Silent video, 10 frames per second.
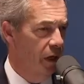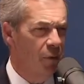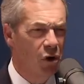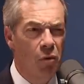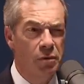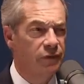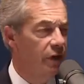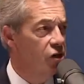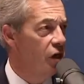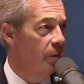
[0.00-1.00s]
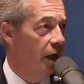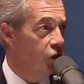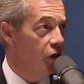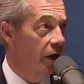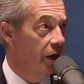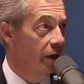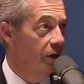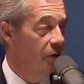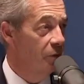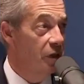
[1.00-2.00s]
and we almost finish up like China,
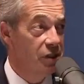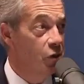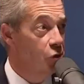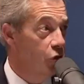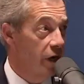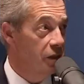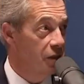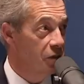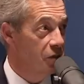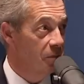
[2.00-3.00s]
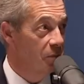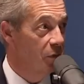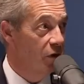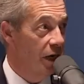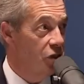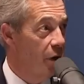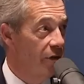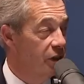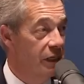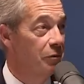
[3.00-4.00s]
with a social credit system where unless you
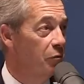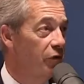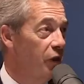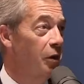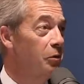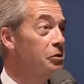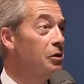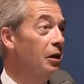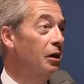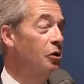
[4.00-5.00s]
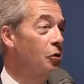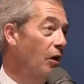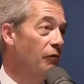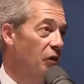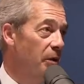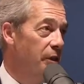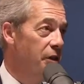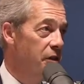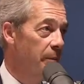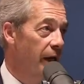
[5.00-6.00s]
have acceptable views, you can't fully
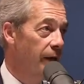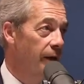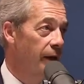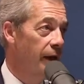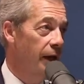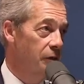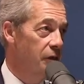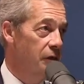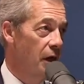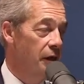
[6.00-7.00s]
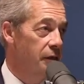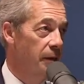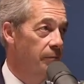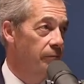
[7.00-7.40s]
participate in society.